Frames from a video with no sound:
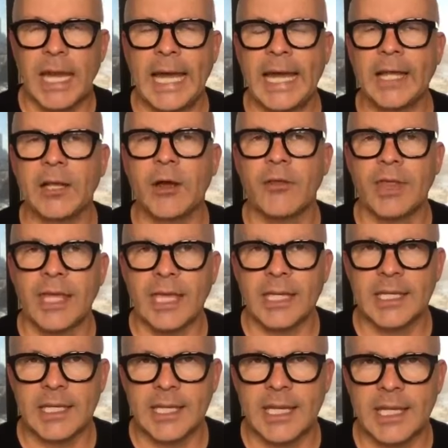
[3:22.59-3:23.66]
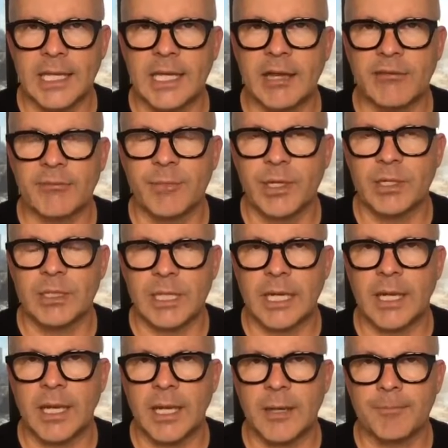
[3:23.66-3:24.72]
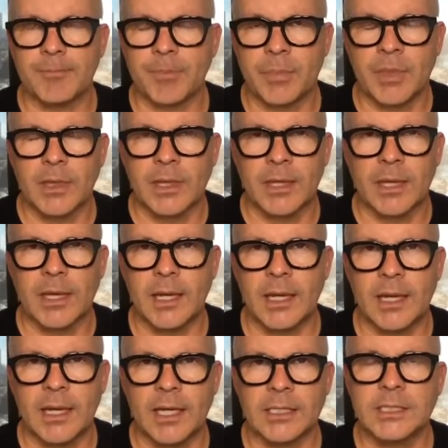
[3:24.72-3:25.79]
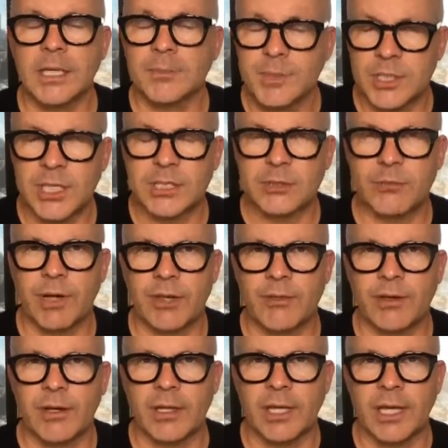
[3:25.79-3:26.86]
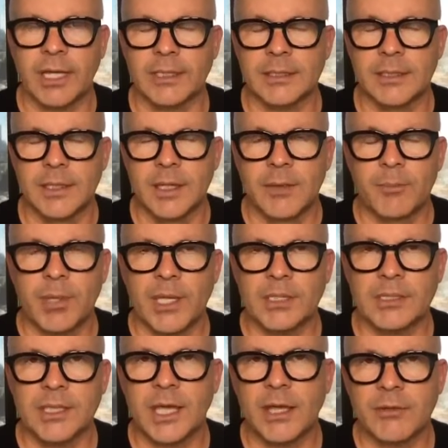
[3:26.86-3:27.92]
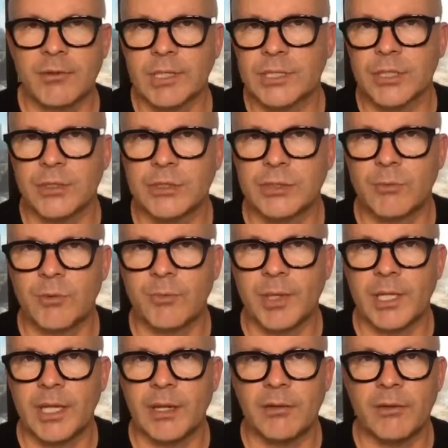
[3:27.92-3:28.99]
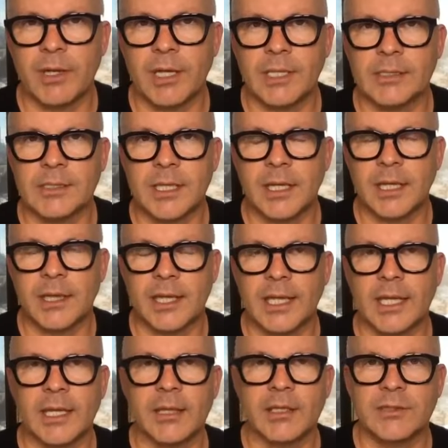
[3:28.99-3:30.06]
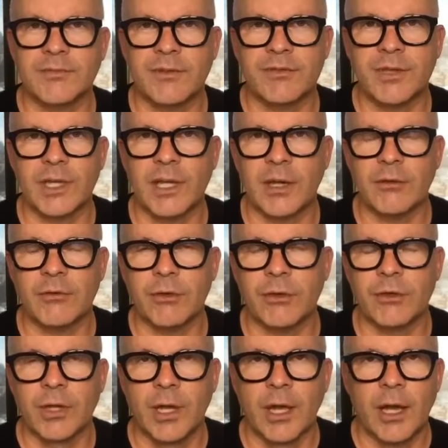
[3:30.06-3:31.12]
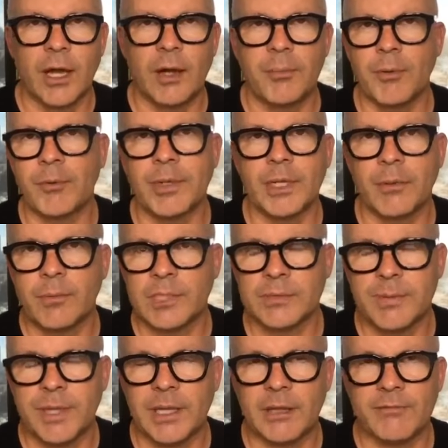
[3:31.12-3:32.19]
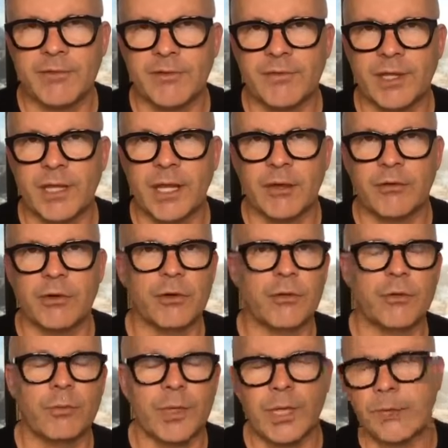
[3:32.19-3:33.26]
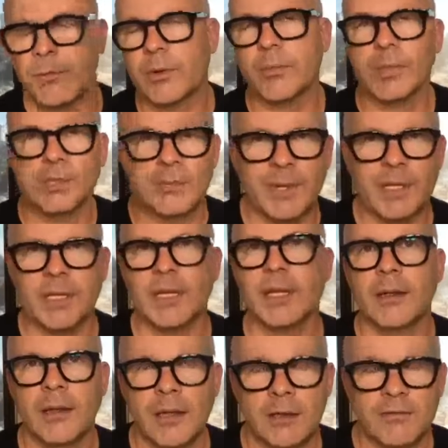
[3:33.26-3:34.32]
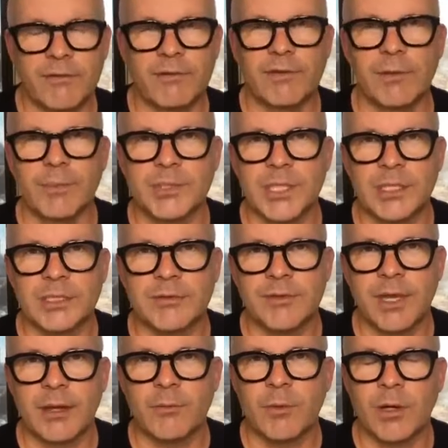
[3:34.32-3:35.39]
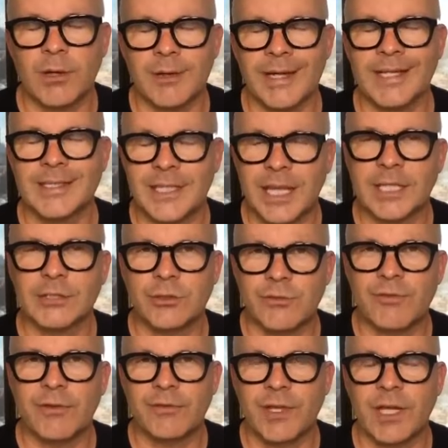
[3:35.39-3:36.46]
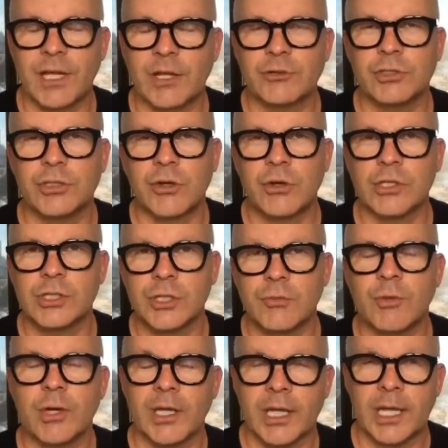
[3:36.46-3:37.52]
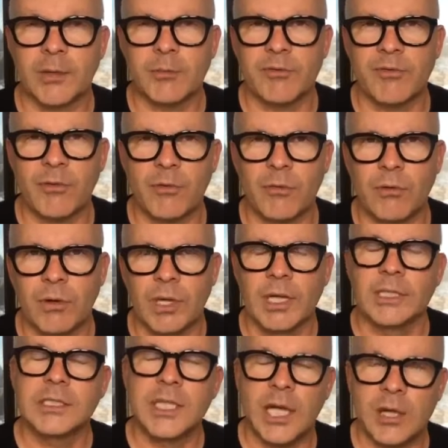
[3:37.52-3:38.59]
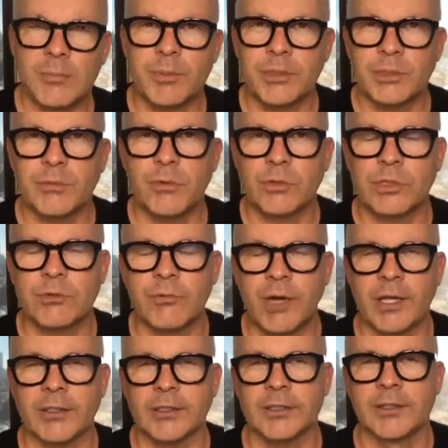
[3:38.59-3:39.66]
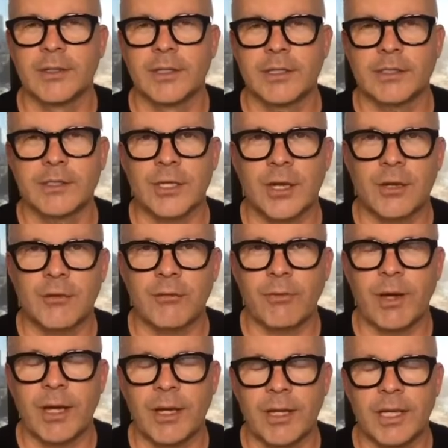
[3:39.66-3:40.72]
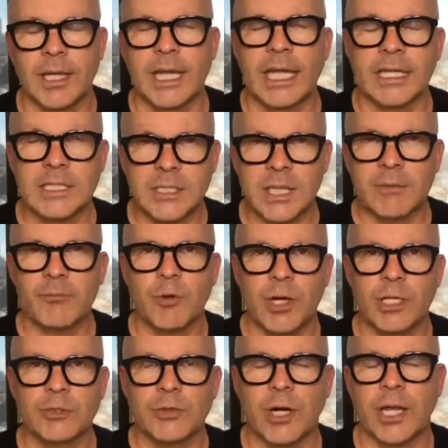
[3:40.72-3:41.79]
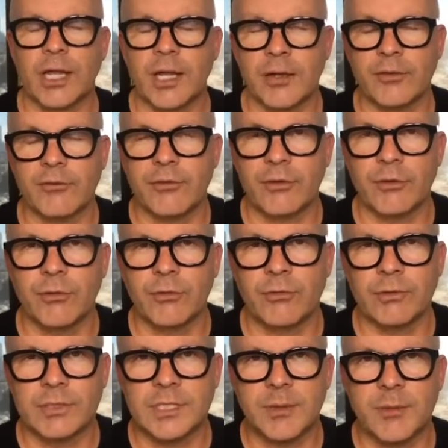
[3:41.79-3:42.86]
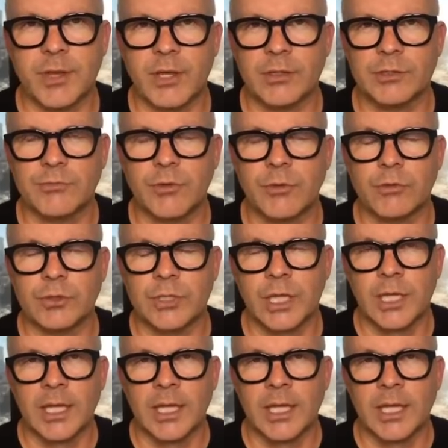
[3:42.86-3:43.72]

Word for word: And are they getting any government um, uh, subsidies or anything like that. Because the other excuse that we've been hearing is suddenly they're getting this 1500 oh, ah, but we don't want to spend that 1500 or we don't want to be spending 50% of that. Well, it's an extra $1,500 you weren't getting before to help you towards your rent. So uh, it's them really trying to cut through some of those rules.